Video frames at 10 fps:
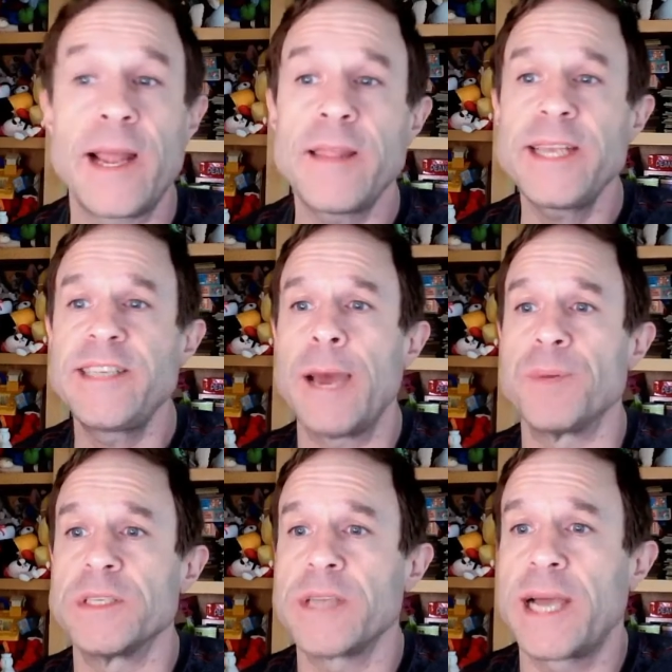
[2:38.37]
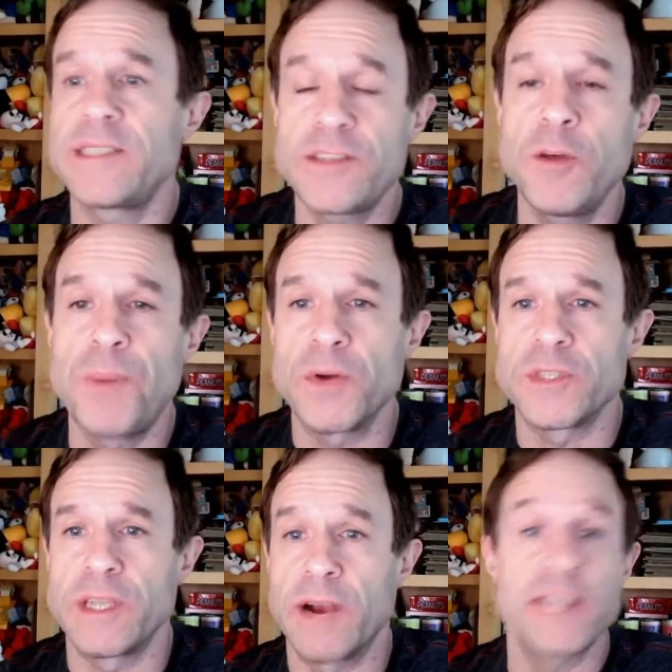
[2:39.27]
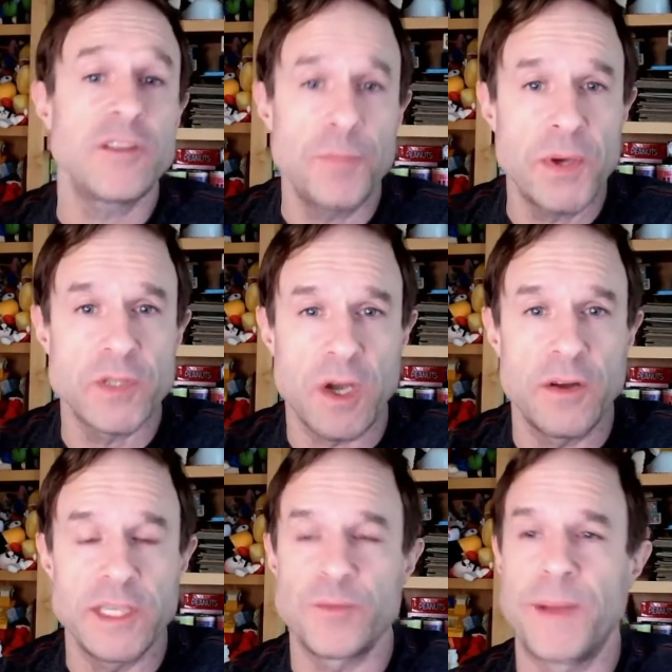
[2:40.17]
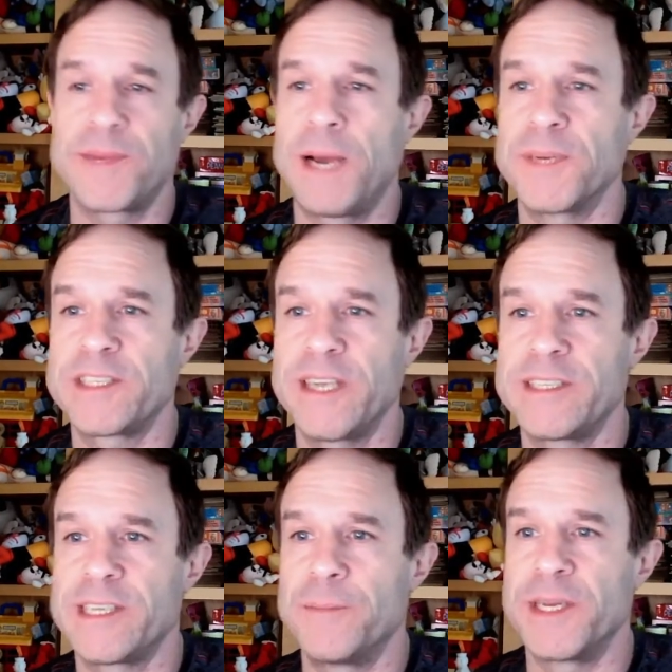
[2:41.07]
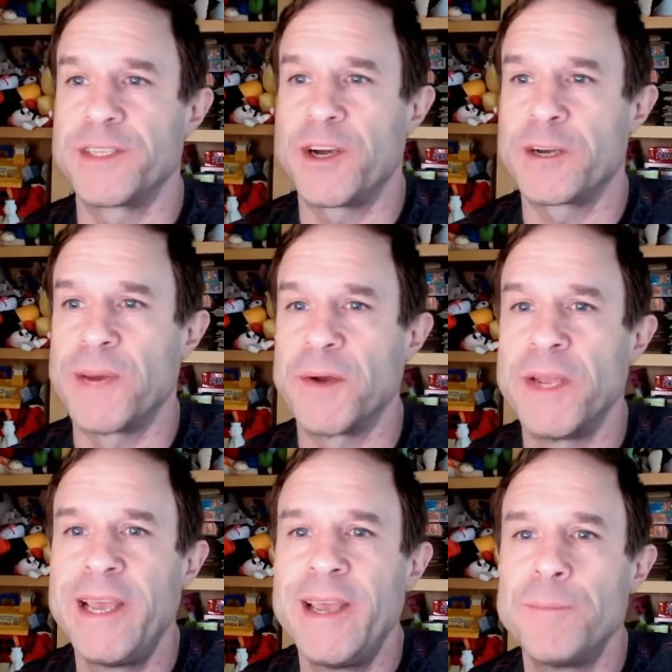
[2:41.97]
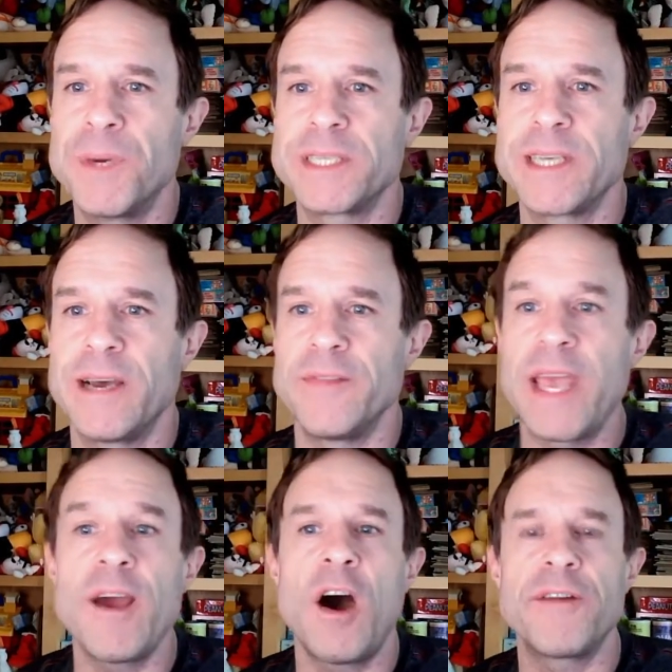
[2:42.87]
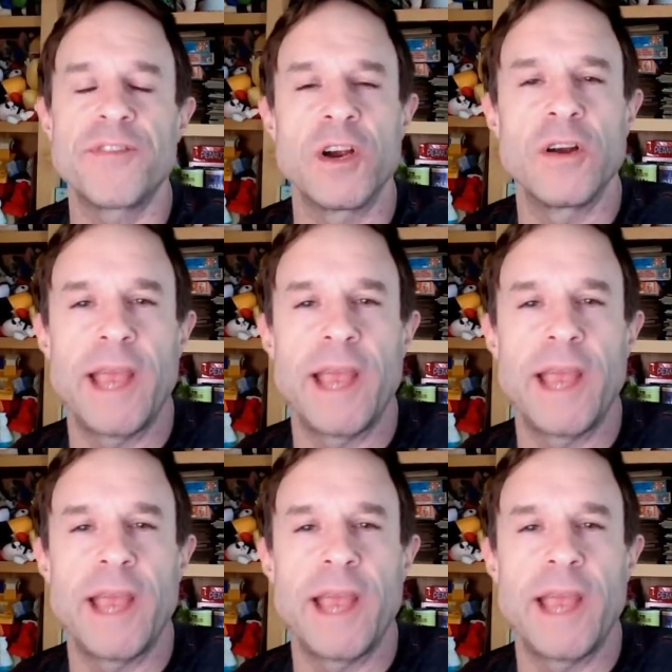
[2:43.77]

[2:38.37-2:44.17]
I like Tapas. I still post there. I still post to all these webcomic sites that I'm going to talk about. But uh, they offer